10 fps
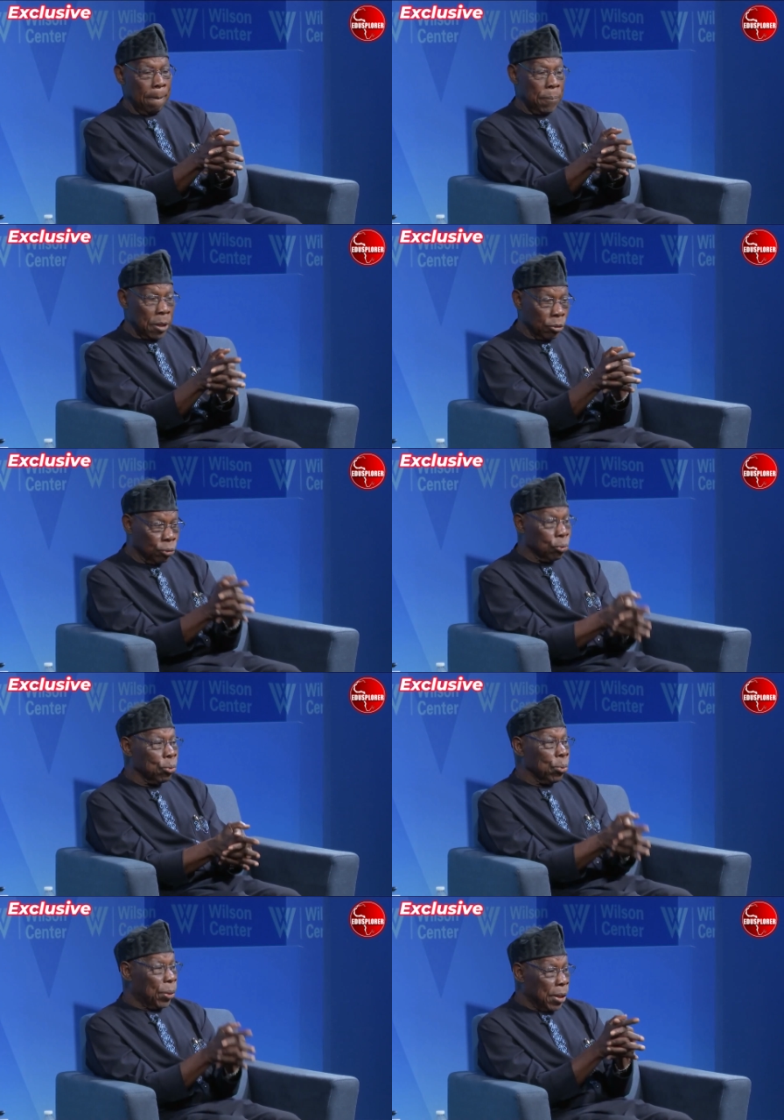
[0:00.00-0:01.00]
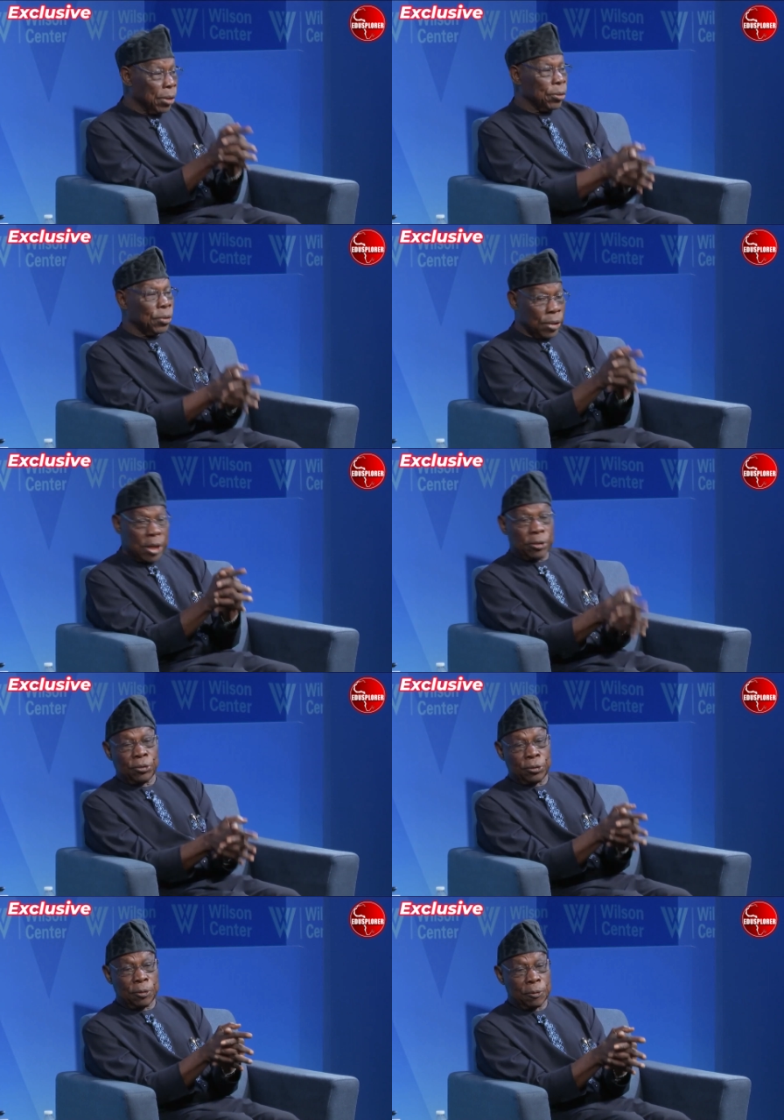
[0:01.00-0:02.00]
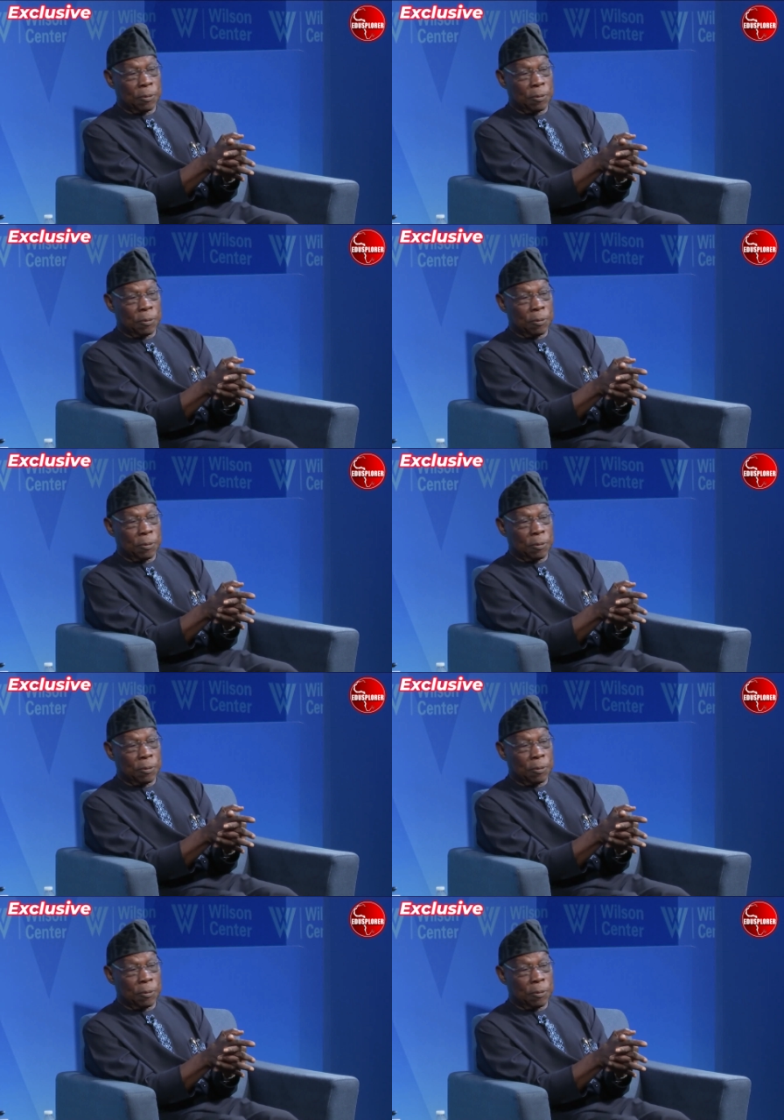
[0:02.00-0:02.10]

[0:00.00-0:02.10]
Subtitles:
The truth is this: